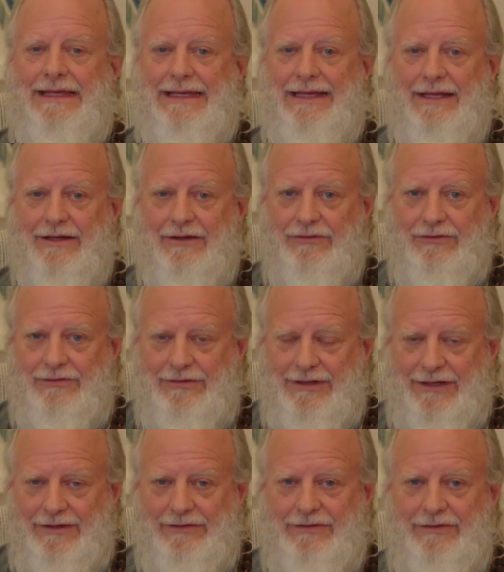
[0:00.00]
Getting
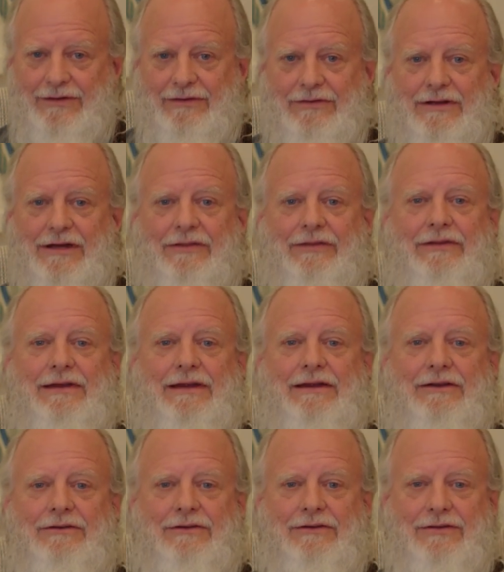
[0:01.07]
stressed is not the
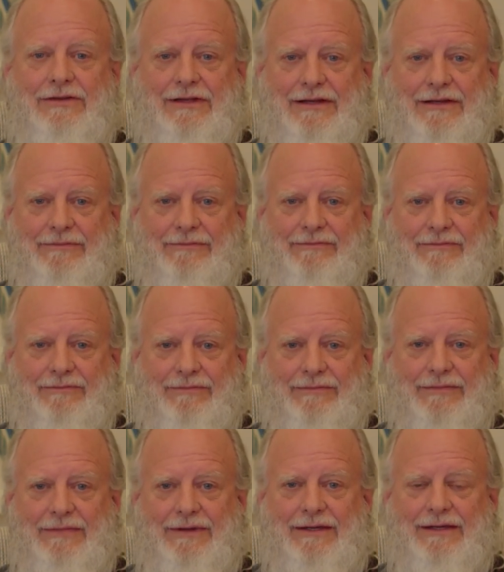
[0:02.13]
dangerous thing.
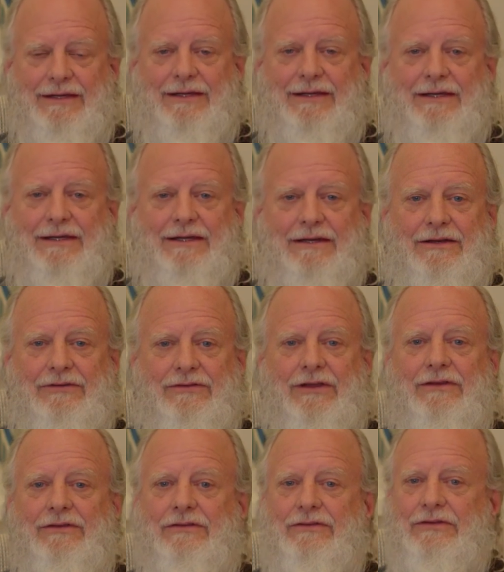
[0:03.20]
It is
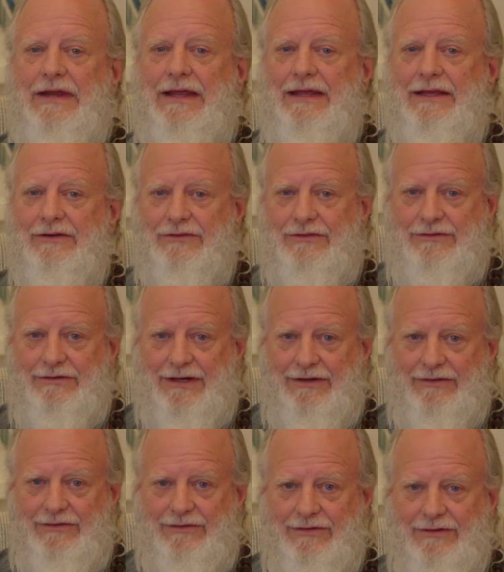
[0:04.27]
staying
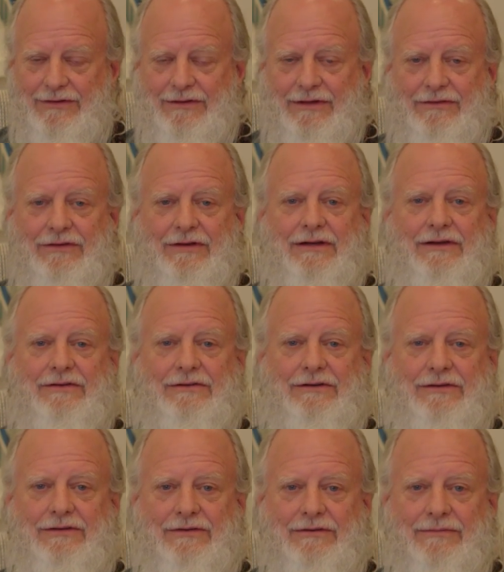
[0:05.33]
stressed that's
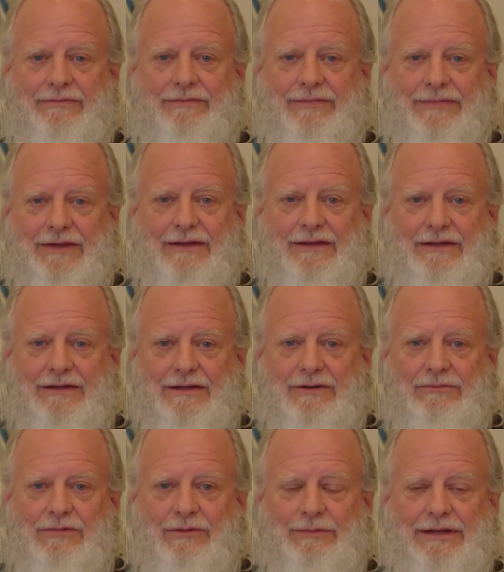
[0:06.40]
dangerous.
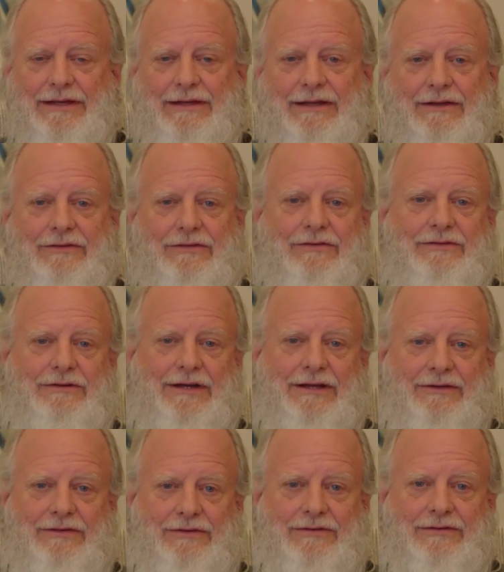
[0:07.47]
When we get
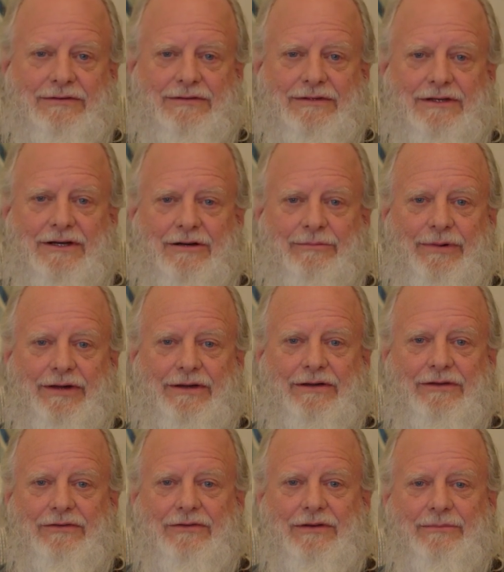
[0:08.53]
stressed, our body
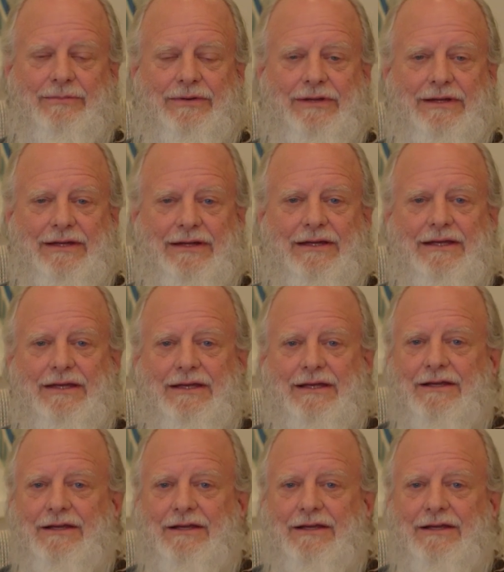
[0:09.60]
is simply